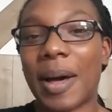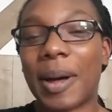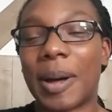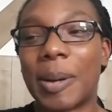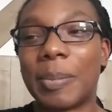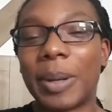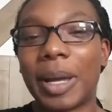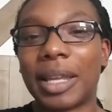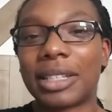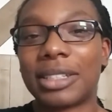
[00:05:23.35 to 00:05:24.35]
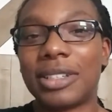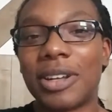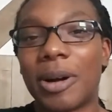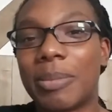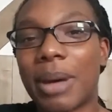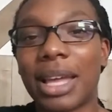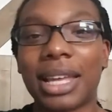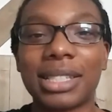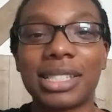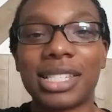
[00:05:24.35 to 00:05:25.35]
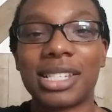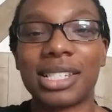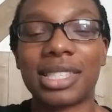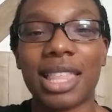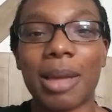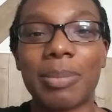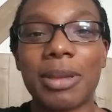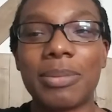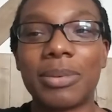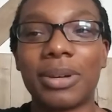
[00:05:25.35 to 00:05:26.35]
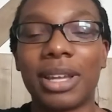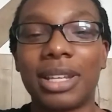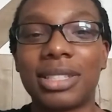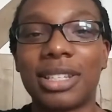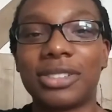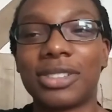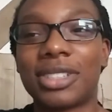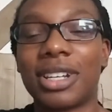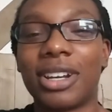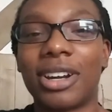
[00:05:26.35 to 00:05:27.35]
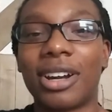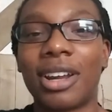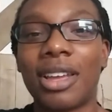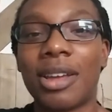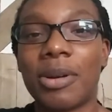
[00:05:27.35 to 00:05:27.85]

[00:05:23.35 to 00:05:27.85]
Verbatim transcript: Um, but you know, my guess is just that people in Central City are